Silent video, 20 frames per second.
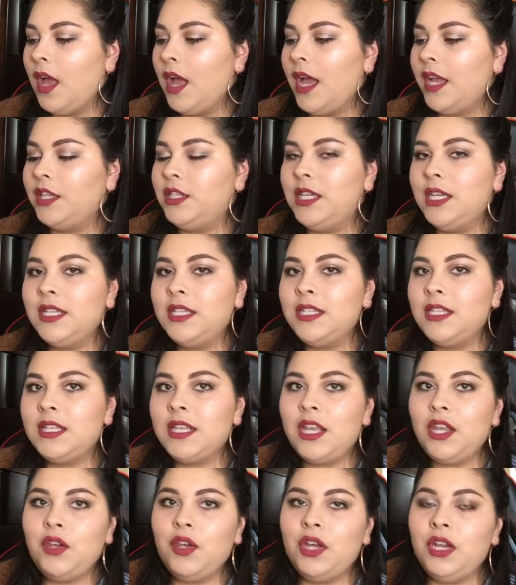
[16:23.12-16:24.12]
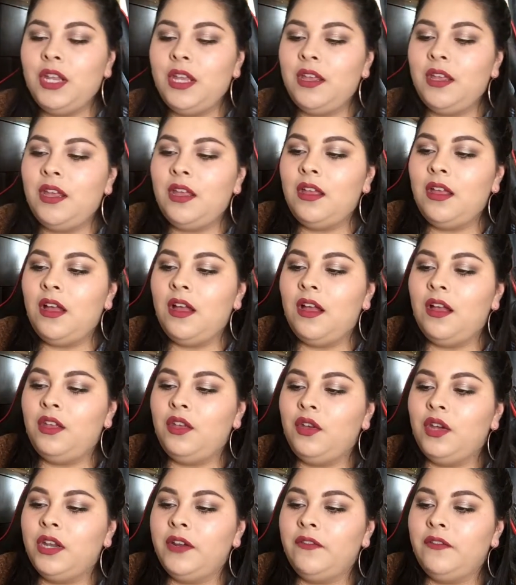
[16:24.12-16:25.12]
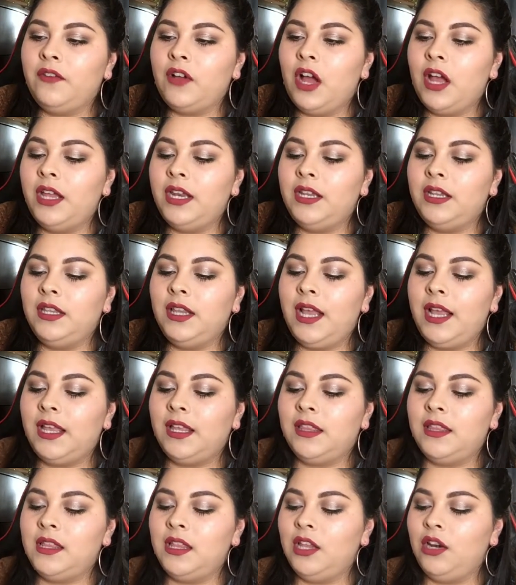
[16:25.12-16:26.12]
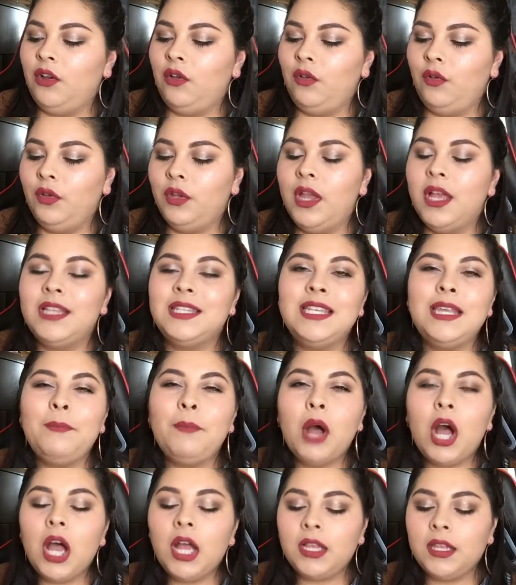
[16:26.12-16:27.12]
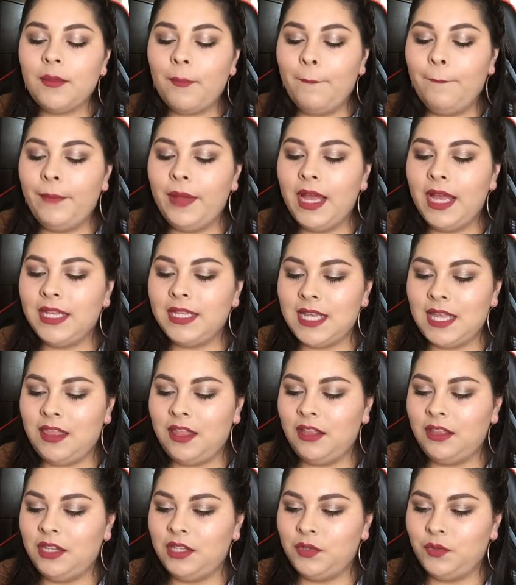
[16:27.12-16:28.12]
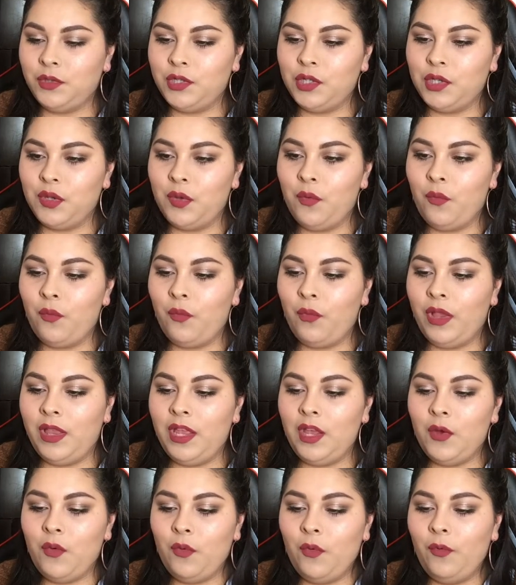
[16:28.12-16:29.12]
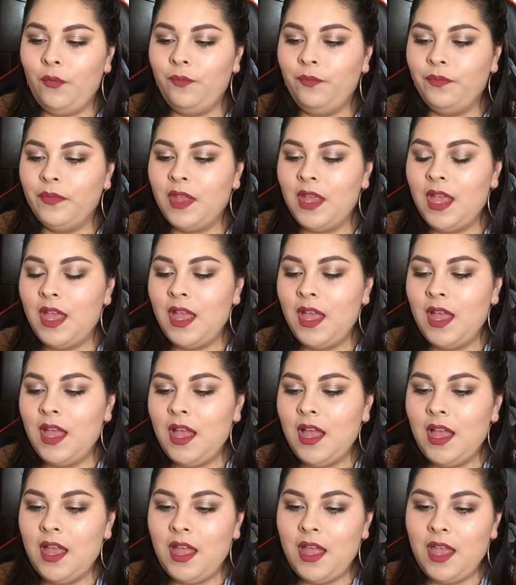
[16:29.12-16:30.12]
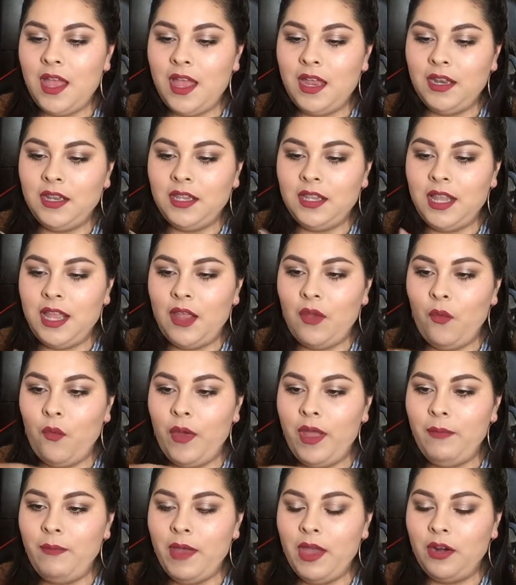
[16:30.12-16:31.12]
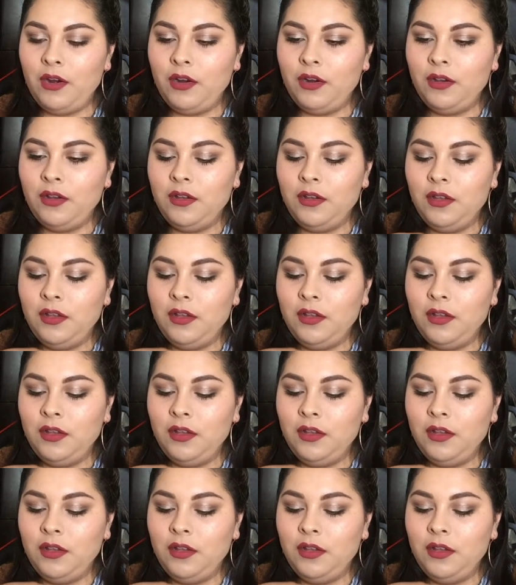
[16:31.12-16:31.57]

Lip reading: I did see that you could have gotten like little teapot, but I thought this was really cool and like way better.